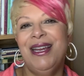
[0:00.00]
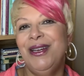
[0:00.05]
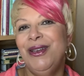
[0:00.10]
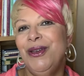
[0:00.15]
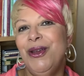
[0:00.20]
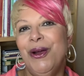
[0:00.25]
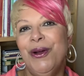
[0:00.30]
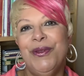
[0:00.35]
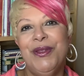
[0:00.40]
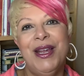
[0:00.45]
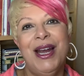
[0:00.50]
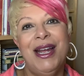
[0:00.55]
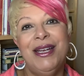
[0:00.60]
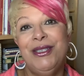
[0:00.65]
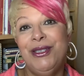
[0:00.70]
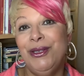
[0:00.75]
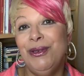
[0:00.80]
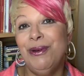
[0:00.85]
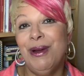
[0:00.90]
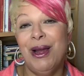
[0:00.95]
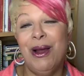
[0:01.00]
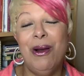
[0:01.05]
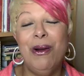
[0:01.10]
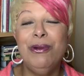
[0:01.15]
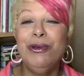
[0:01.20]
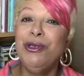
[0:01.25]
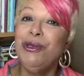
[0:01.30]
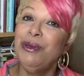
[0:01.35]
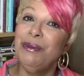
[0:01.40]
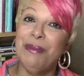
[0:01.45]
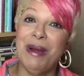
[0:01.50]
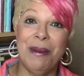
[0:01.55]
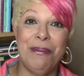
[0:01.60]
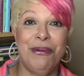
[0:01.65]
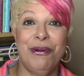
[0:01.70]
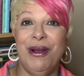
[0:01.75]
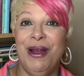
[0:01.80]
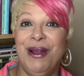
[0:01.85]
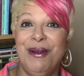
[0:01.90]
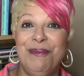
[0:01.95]
and know that I hold you in my
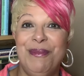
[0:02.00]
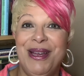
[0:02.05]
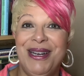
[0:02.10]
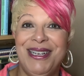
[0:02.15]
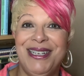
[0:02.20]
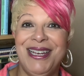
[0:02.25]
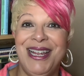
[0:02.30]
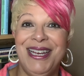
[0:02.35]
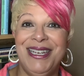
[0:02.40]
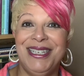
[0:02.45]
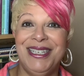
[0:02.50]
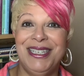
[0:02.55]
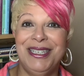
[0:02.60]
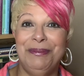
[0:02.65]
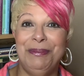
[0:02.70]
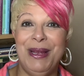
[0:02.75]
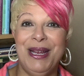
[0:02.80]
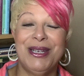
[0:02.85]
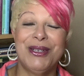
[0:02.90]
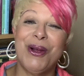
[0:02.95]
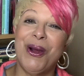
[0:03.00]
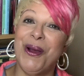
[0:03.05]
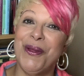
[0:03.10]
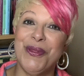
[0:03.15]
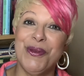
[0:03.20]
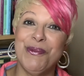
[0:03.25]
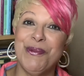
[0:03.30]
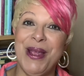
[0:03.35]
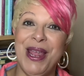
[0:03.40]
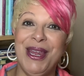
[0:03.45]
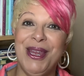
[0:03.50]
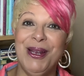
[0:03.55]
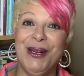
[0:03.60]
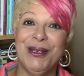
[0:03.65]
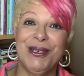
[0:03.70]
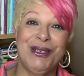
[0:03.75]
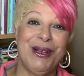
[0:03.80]
prayer and meditation space on the regular.